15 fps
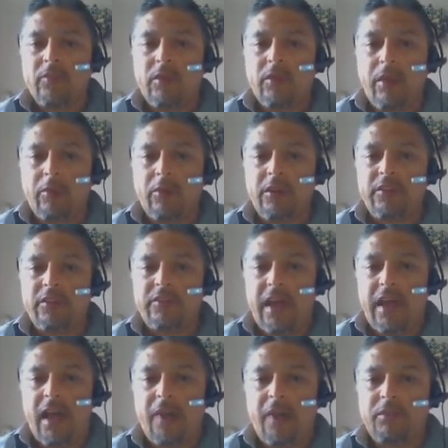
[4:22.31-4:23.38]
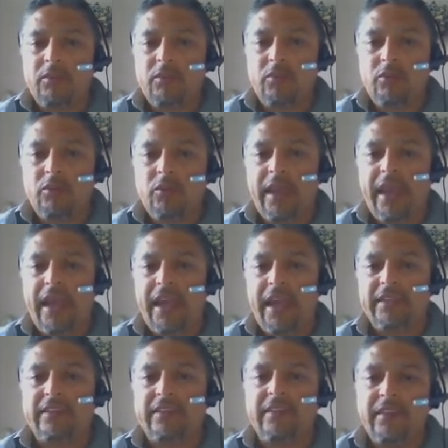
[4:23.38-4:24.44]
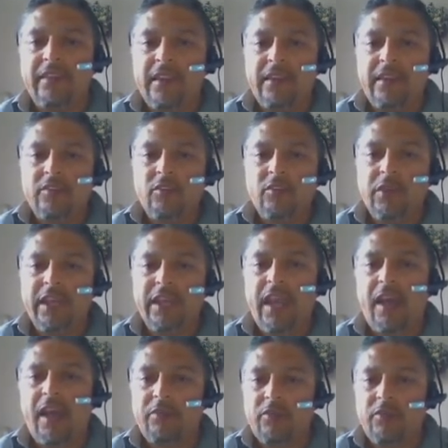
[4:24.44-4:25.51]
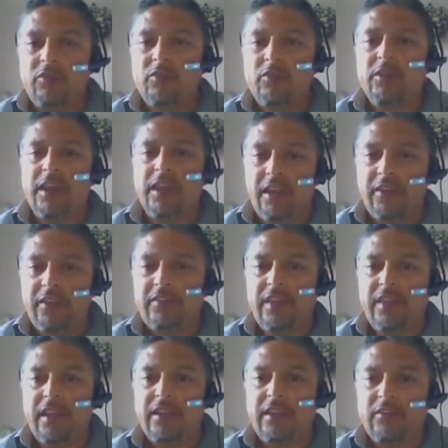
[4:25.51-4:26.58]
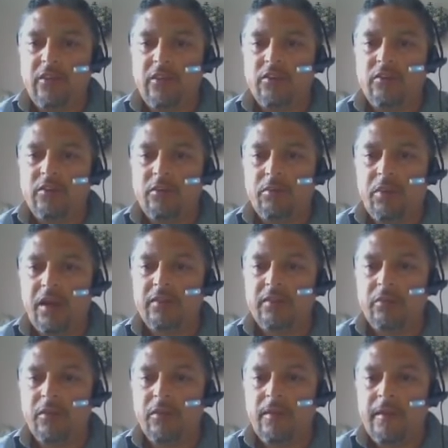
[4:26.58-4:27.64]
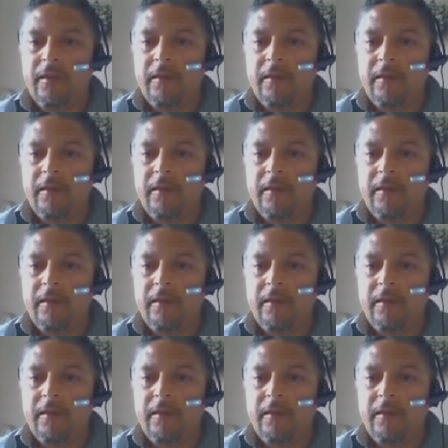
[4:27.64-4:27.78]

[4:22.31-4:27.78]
Remember, it's up to 8. So we can have 2. Yes, that is also possible.